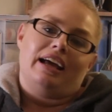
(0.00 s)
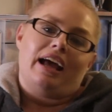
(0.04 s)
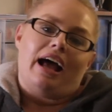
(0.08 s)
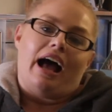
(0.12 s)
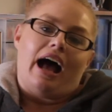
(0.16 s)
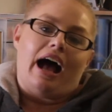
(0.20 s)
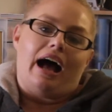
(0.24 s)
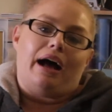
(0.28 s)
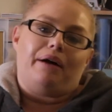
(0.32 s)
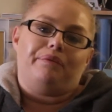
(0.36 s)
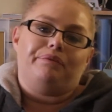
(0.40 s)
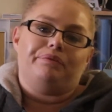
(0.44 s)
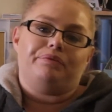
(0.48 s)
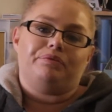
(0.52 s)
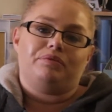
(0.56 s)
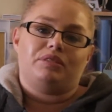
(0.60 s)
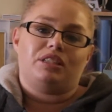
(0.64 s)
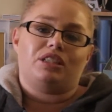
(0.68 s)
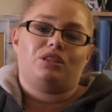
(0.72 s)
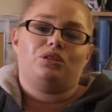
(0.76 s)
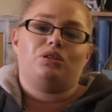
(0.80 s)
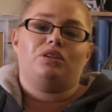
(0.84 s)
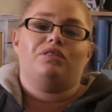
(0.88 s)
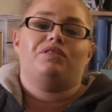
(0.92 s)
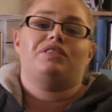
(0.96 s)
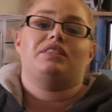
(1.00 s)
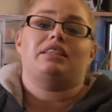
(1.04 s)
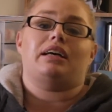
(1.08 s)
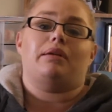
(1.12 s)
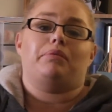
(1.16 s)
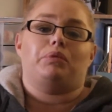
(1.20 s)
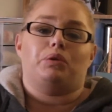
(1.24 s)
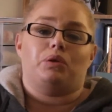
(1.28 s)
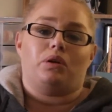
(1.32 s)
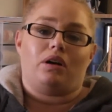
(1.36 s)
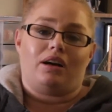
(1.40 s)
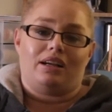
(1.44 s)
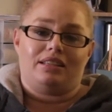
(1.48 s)
To sort of
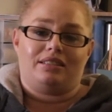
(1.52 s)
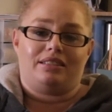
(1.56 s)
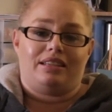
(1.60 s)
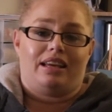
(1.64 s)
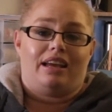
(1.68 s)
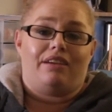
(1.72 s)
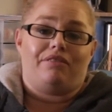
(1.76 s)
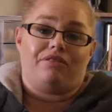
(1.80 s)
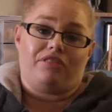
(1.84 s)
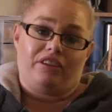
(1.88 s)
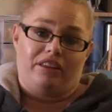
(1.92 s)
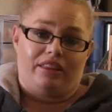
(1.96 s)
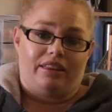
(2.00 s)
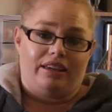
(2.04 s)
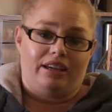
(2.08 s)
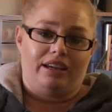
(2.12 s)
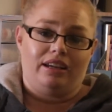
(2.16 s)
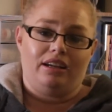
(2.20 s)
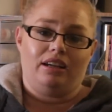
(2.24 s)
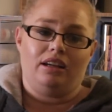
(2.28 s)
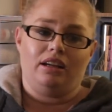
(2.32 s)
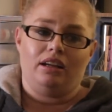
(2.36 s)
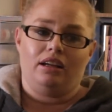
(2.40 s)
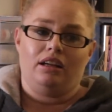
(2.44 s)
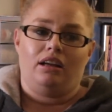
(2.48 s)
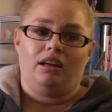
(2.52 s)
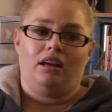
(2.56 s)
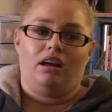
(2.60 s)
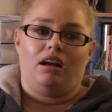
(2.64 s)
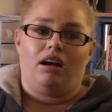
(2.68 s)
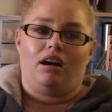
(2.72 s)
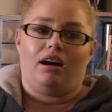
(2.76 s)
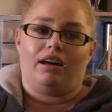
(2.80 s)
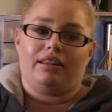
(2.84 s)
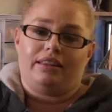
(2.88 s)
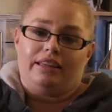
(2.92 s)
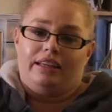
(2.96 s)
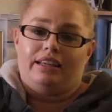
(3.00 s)
summarize everything,
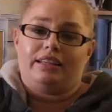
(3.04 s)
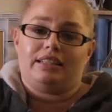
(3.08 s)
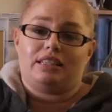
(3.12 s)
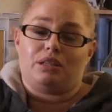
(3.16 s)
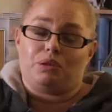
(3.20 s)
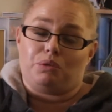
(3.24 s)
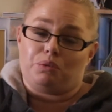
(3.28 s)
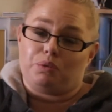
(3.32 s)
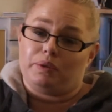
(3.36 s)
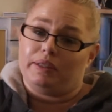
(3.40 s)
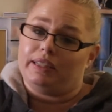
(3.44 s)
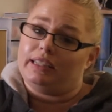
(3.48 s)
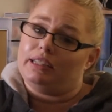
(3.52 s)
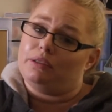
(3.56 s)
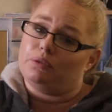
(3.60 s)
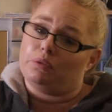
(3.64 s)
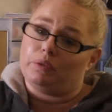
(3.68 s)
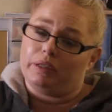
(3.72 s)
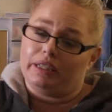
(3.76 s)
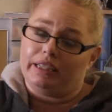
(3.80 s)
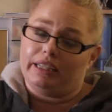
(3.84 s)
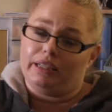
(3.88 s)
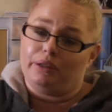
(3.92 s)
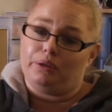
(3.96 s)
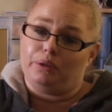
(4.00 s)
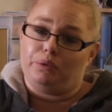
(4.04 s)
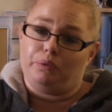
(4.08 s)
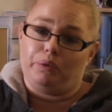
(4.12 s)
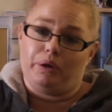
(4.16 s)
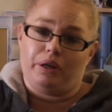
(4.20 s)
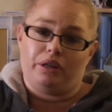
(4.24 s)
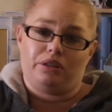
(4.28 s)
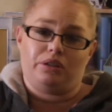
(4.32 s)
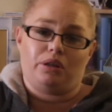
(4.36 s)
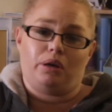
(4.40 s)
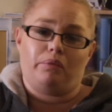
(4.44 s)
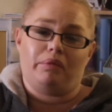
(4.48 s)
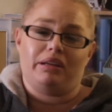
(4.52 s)
I think it's a really, really good
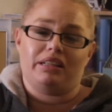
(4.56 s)
workshop.